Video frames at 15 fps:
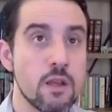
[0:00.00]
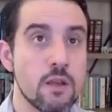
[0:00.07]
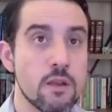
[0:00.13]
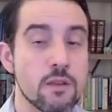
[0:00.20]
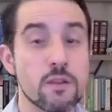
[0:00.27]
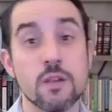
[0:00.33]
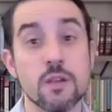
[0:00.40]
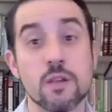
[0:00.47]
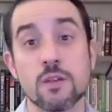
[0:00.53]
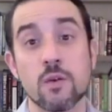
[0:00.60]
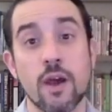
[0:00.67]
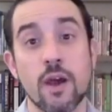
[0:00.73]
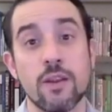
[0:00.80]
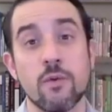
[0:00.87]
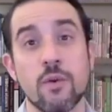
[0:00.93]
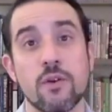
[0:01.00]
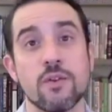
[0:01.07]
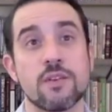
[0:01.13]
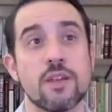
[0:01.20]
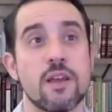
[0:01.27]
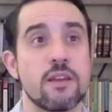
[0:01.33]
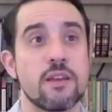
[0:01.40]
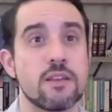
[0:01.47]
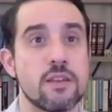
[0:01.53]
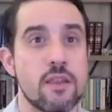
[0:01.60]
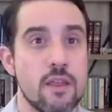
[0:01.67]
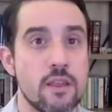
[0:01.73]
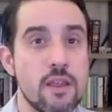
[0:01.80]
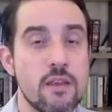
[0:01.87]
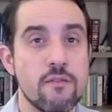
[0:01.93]
So kind of what you're saying is
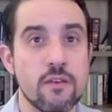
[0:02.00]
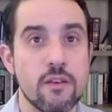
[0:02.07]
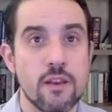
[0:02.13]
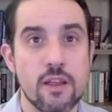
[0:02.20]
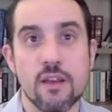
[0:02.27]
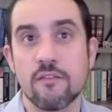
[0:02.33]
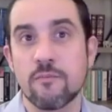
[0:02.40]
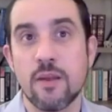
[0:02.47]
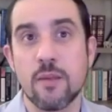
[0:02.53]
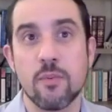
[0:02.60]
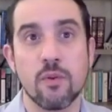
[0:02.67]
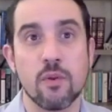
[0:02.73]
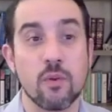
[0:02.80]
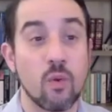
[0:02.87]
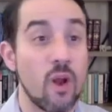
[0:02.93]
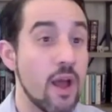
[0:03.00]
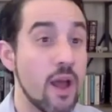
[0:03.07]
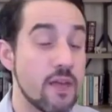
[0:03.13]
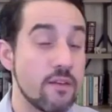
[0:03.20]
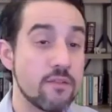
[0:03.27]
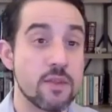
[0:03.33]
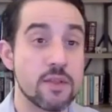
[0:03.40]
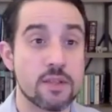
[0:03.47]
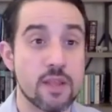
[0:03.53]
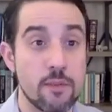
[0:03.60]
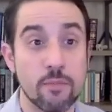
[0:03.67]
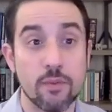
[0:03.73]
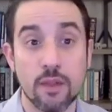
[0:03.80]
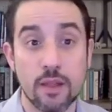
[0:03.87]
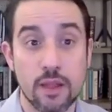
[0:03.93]
that even if people arrive in the
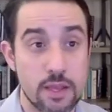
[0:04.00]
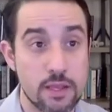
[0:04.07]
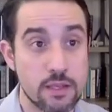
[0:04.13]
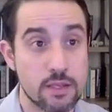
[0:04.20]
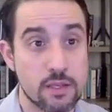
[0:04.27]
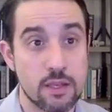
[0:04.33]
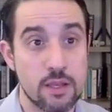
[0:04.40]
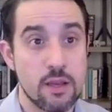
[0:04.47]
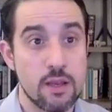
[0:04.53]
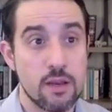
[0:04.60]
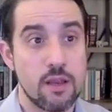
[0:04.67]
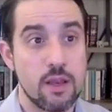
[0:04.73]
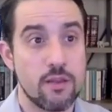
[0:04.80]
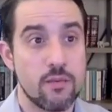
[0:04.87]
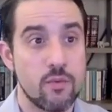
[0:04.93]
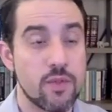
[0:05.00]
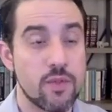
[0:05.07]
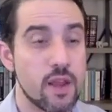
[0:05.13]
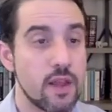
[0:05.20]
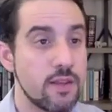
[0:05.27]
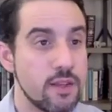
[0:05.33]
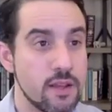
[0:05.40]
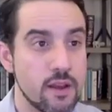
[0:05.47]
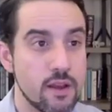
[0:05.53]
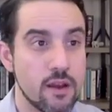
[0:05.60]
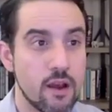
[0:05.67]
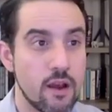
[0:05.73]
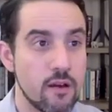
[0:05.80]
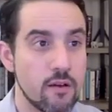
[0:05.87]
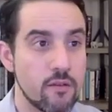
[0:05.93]
same place, the idea
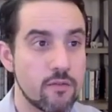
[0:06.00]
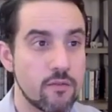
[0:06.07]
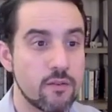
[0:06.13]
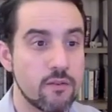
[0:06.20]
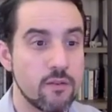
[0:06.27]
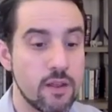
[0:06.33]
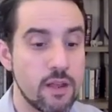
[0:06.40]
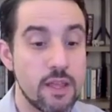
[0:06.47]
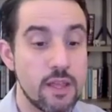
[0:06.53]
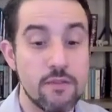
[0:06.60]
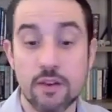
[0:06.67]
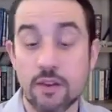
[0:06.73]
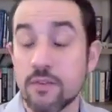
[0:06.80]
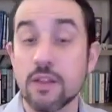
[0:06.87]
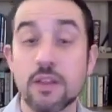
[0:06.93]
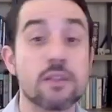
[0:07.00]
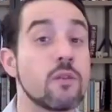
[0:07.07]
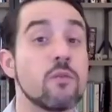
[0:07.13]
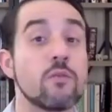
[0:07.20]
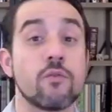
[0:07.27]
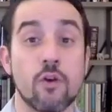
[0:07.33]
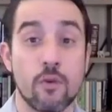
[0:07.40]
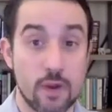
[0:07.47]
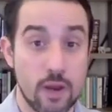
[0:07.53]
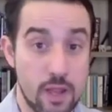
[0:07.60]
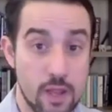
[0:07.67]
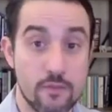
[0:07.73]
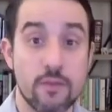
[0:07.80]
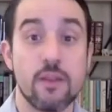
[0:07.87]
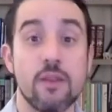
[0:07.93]
of, even if it is
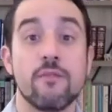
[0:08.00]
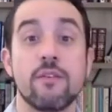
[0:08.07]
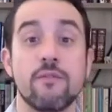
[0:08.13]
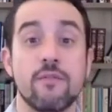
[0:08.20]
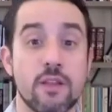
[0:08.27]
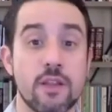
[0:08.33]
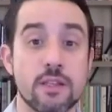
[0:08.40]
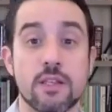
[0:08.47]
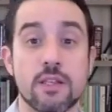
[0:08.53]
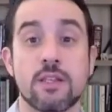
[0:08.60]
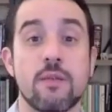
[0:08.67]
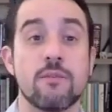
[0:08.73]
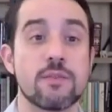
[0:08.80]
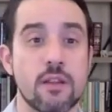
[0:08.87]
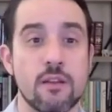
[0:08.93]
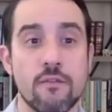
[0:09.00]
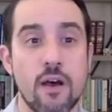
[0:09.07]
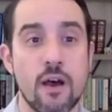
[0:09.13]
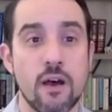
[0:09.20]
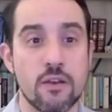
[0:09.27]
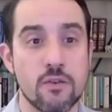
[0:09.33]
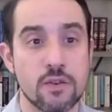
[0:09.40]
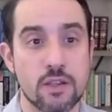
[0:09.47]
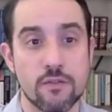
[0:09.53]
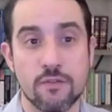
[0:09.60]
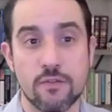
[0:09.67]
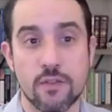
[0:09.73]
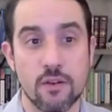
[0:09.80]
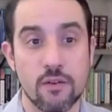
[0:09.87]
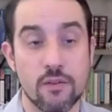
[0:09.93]
conformity, even if it is the same set of values, if
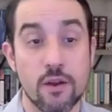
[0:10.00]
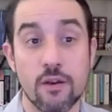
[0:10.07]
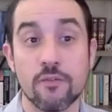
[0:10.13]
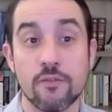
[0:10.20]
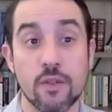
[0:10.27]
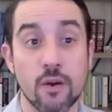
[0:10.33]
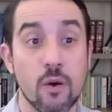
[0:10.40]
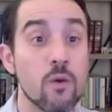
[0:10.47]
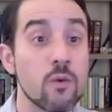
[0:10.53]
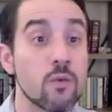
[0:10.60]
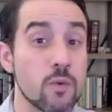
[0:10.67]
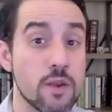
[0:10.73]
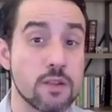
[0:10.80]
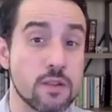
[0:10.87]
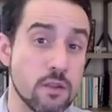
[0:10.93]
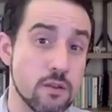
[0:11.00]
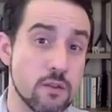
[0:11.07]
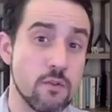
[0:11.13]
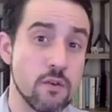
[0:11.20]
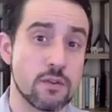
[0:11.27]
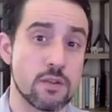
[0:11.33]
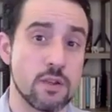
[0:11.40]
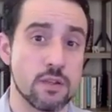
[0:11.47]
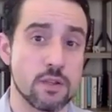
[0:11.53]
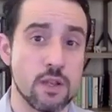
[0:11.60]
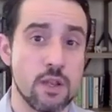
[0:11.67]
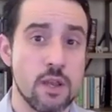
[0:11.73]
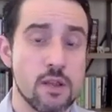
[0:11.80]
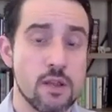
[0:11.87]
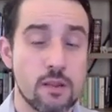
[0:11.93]
they're there for their own reasons versus
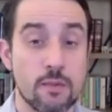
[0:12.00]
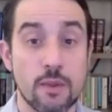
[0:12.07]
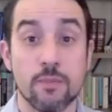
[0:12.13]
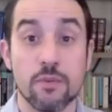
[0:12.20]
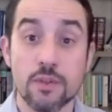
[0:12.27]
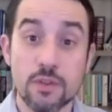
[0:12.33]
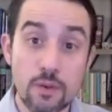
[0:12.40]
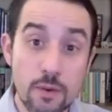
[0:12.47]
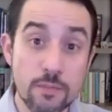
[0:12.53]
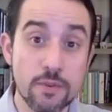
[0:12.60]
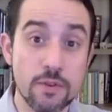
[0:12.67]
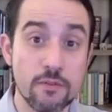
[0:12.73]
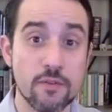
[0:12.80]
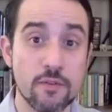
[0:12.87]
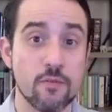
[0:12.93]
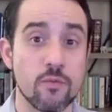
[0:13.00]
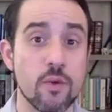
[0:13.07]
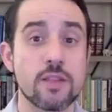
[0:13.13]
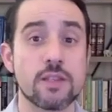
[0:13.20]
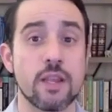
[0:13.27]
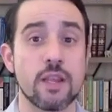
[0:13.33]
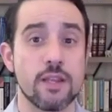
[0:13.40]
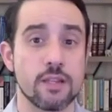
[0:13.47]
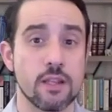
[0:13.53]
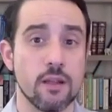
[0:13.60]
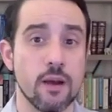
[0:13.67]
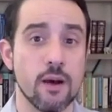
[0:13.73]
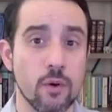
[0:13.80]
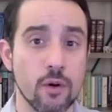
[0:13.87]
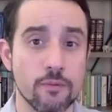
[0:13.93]
something prescriptive, it resonates a
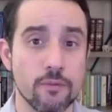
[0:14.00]
lot more.